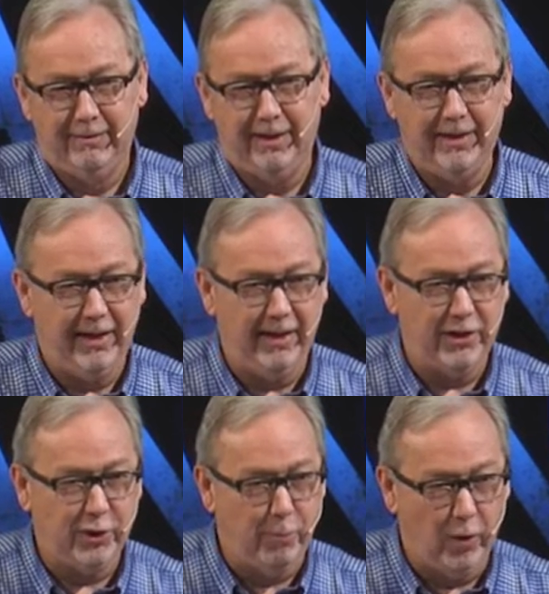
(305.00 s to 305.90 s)
and, and
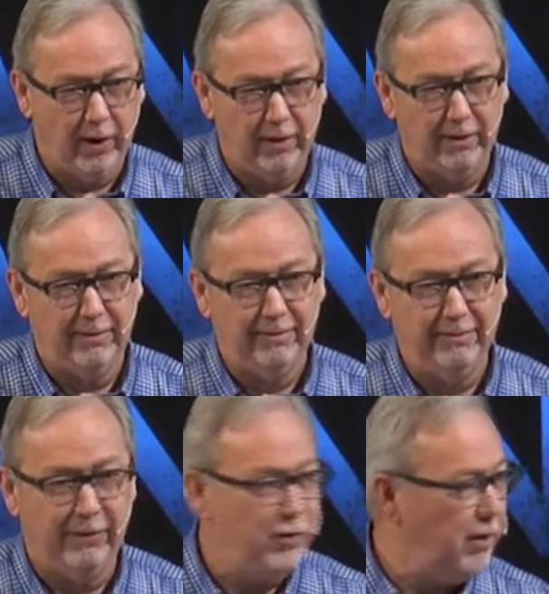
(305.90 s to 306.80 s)
it's just Morgen.
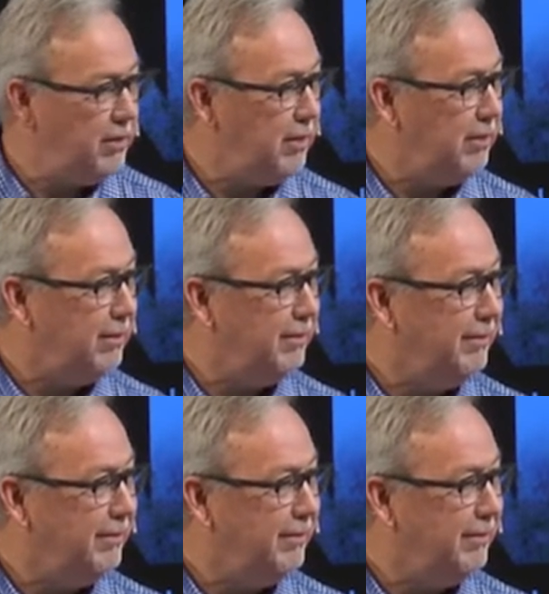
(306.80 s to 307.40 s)
Have you noticed this?